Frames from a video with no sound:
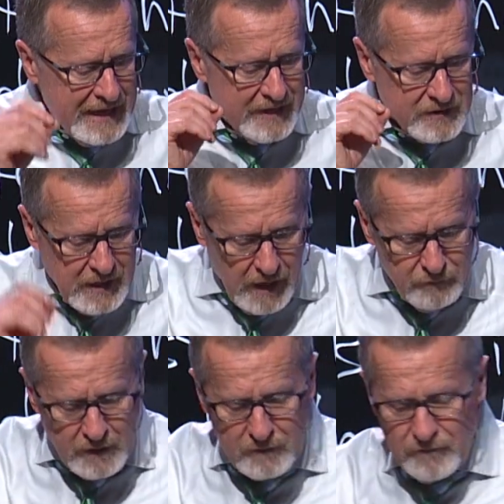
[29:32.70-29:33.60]
In
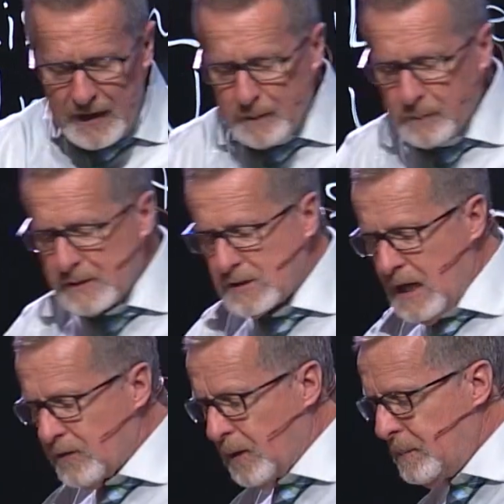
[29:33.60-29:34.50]
covenant families,
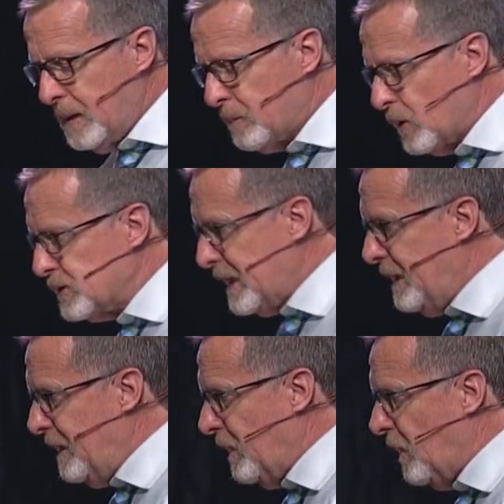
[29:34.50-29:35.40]
the members
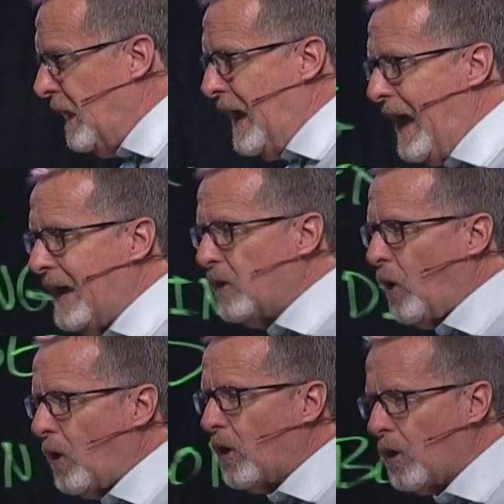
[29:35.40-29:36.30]
hear and
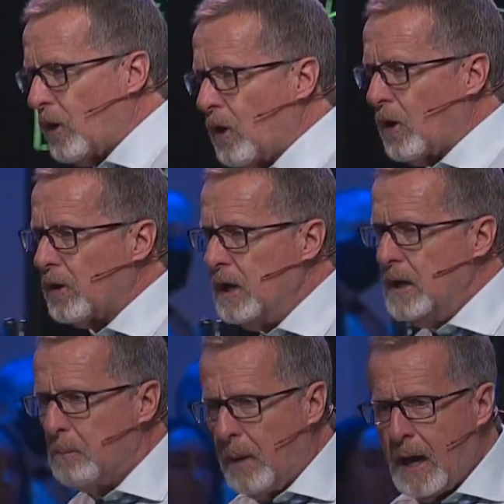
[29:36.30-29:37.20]
are heard
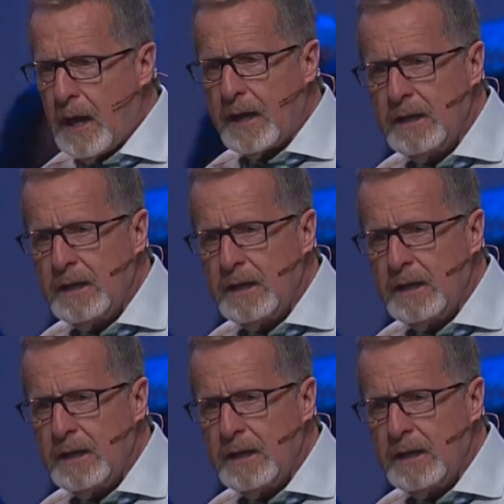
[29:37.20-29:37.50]
by